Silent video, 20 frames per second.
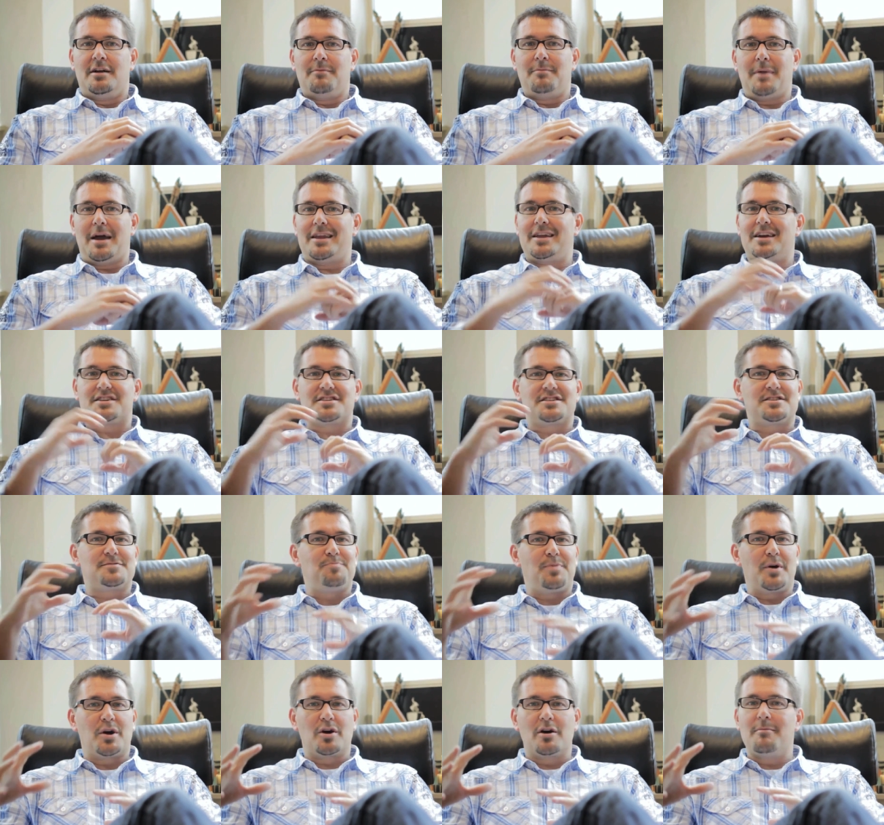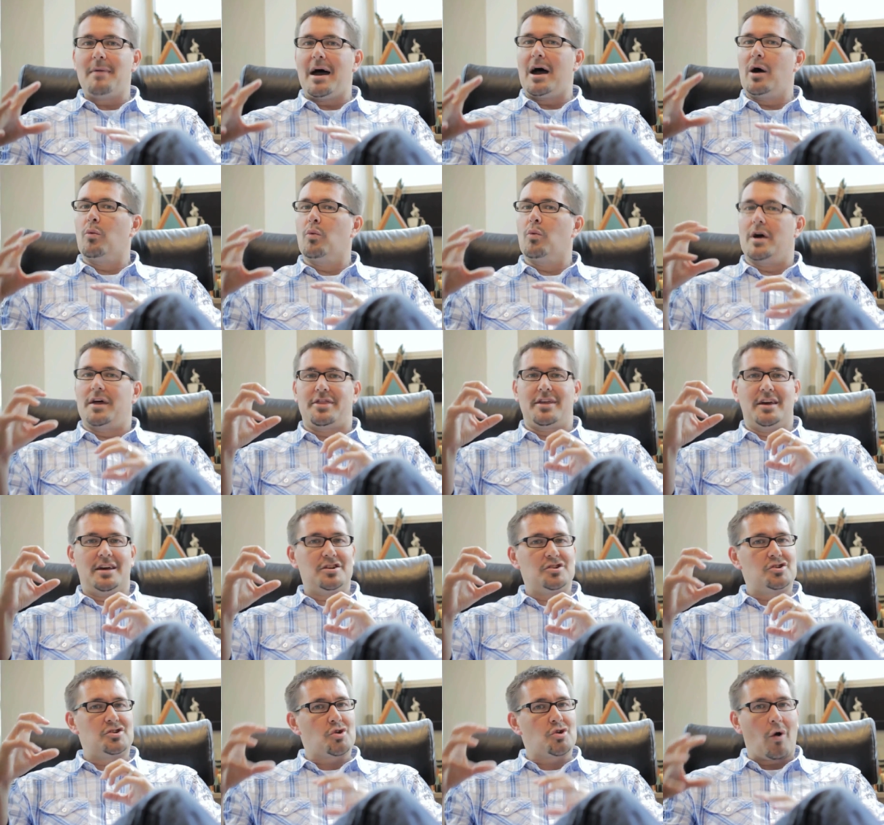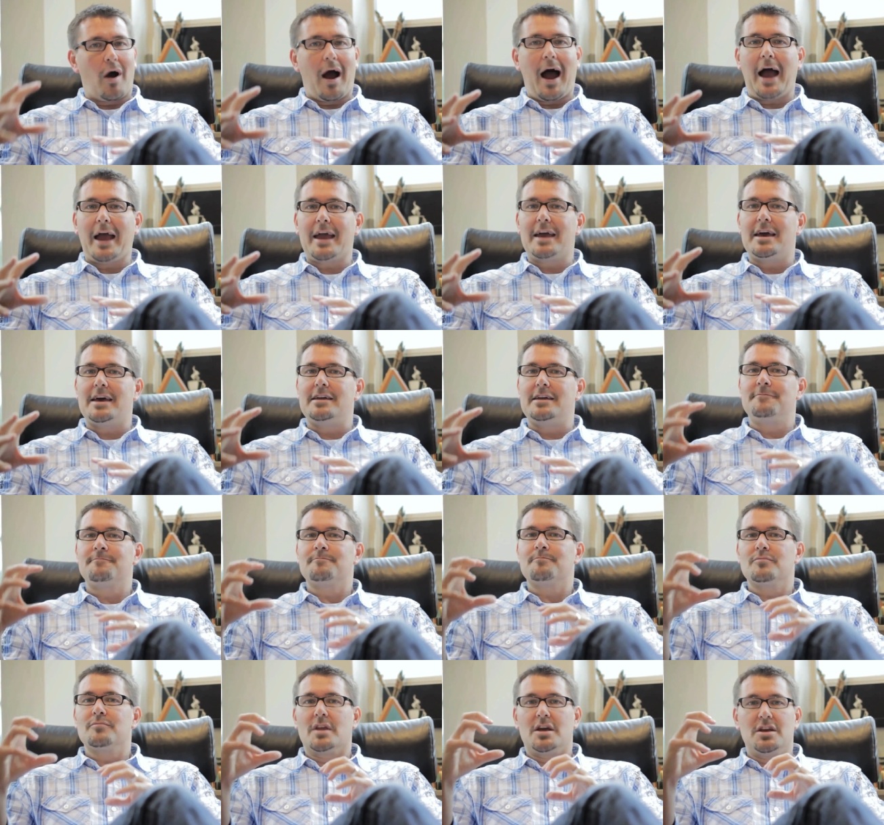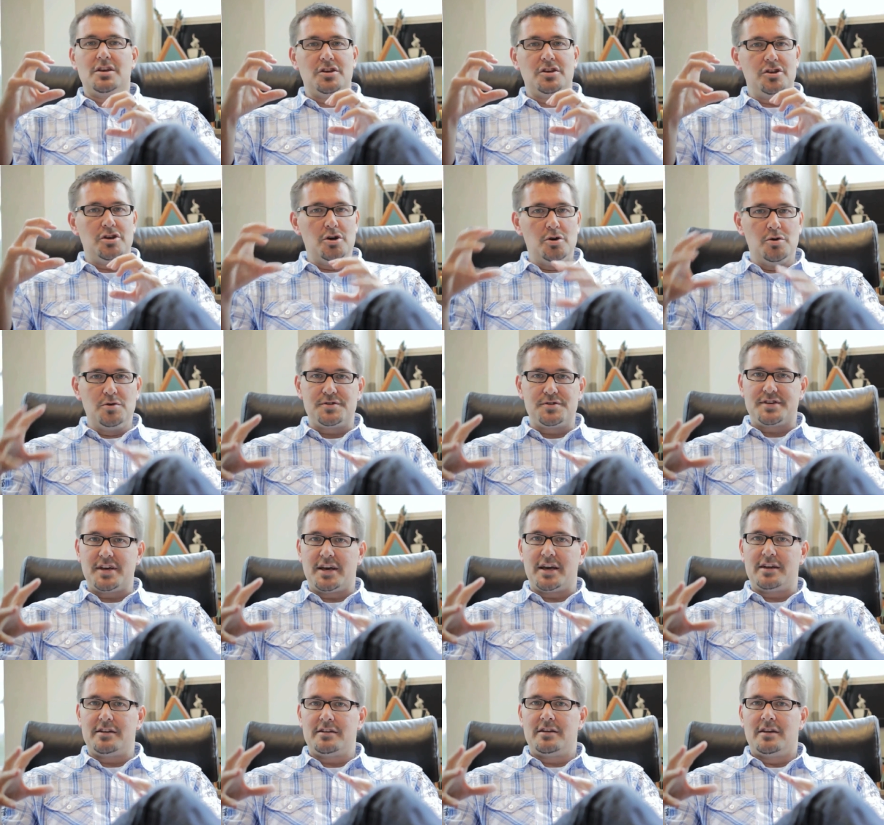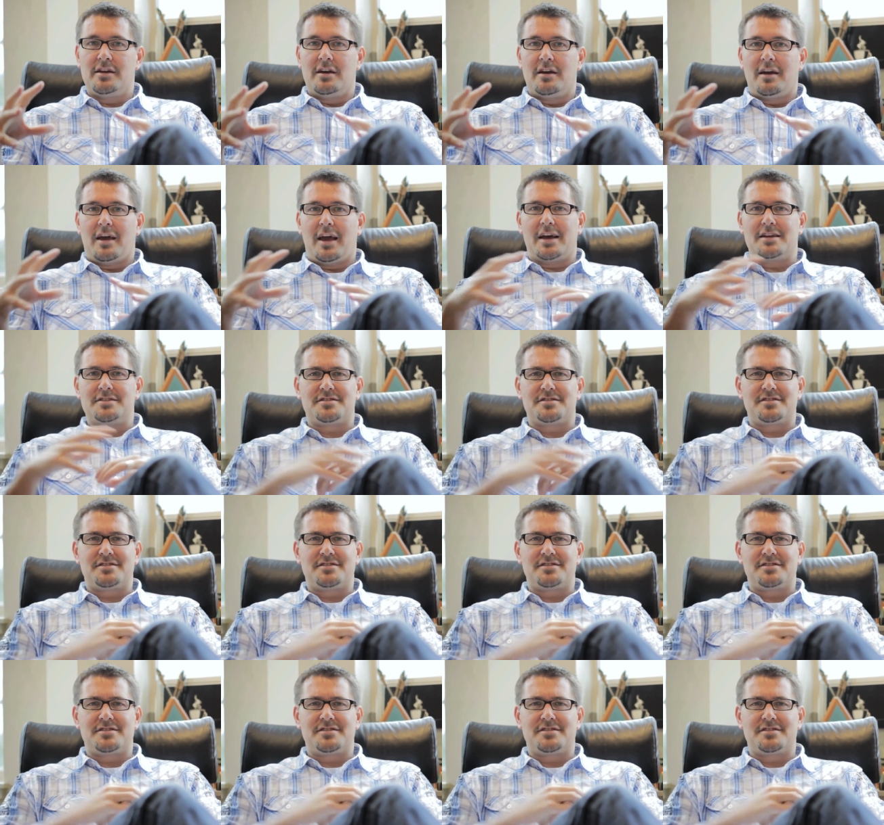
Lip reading: man, experiment with it. Try it, use it, and